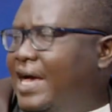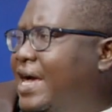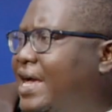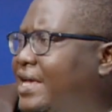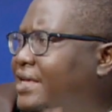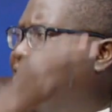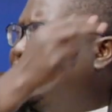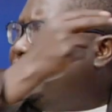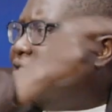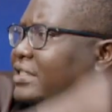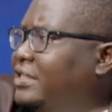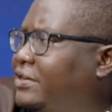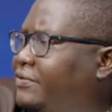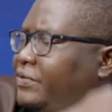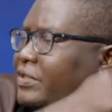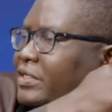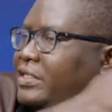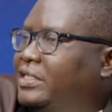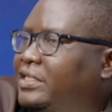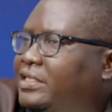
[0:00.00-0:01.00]
I
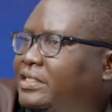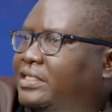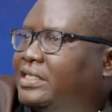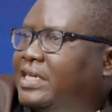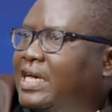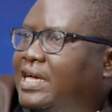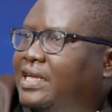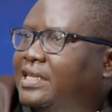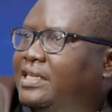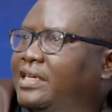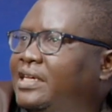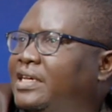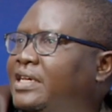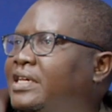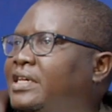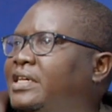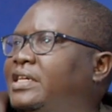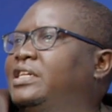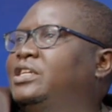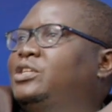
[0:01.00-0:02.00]
received this card
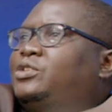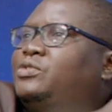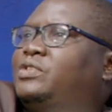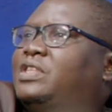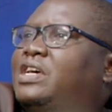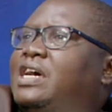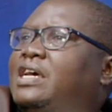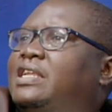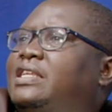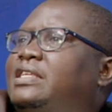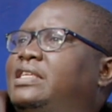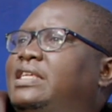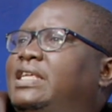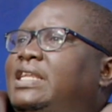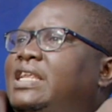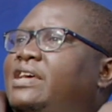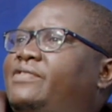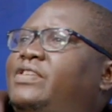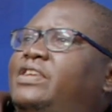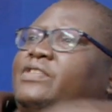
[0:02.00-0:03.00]
in
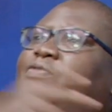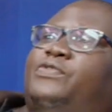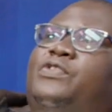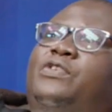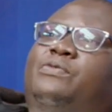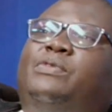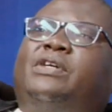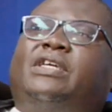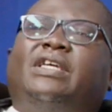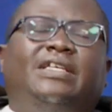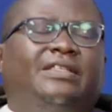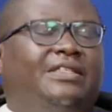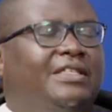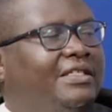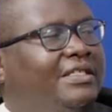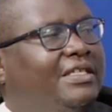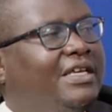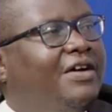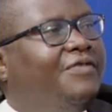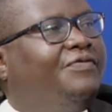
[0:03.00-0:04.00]
2011 from
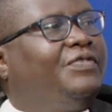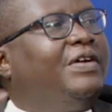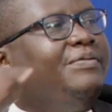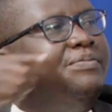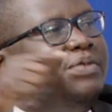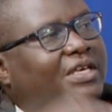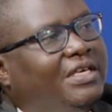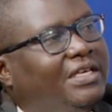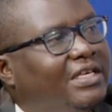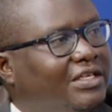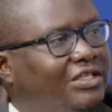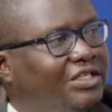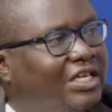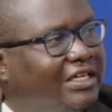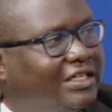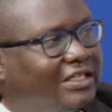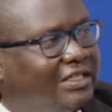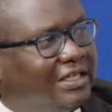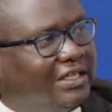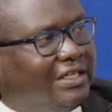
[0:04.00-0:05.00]
KCC after being
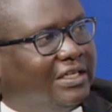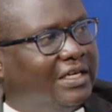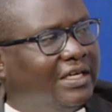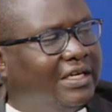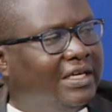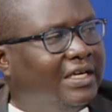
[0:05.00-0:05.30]
injected.